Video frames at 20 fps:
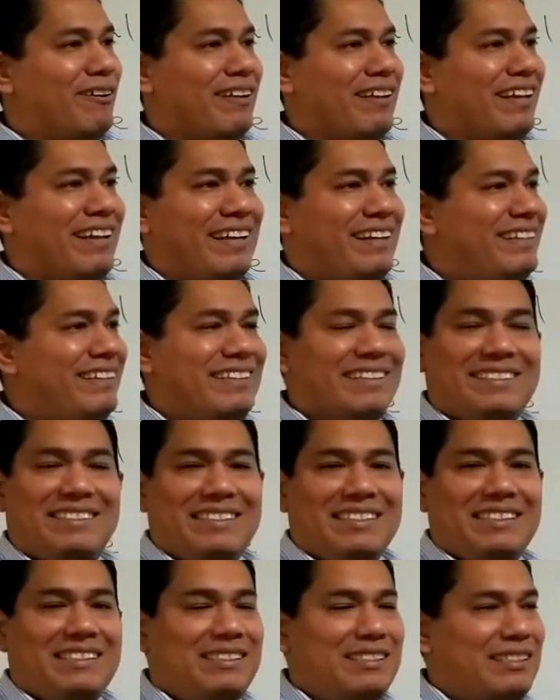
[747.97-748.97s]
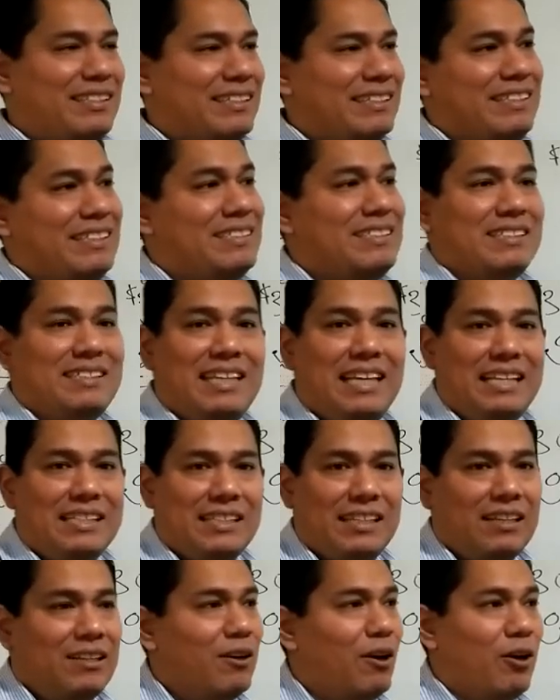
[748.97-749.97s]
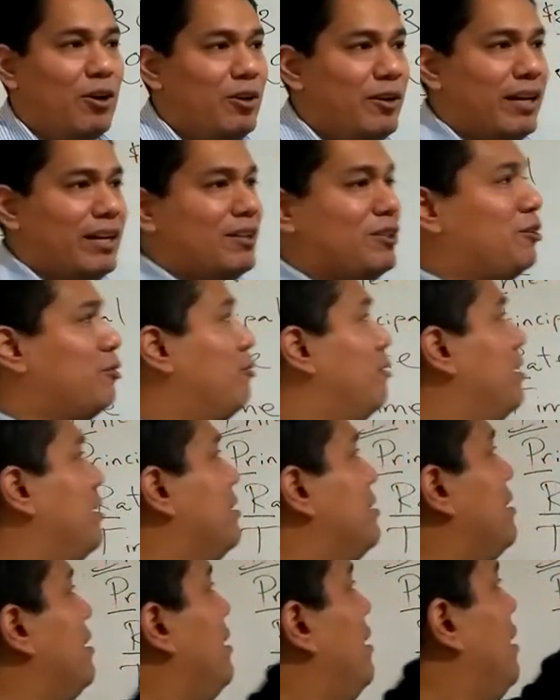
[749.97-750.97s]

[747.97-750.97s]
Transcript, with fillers: like this is this is easy. All you gotta do is